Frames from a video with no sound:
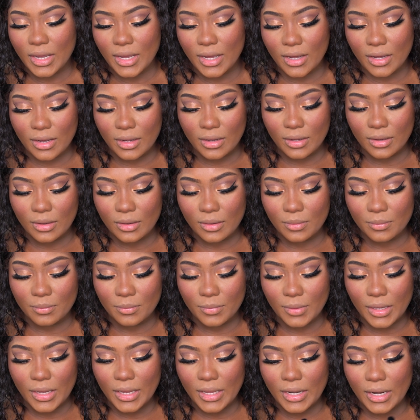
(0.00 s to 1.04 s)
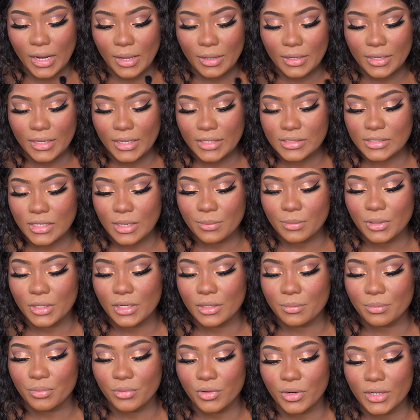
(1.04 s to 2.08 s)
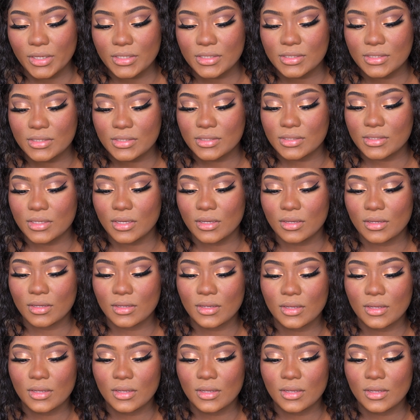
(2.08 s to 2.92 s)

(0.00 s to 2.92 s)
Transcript: um, and I guess I'm gonna press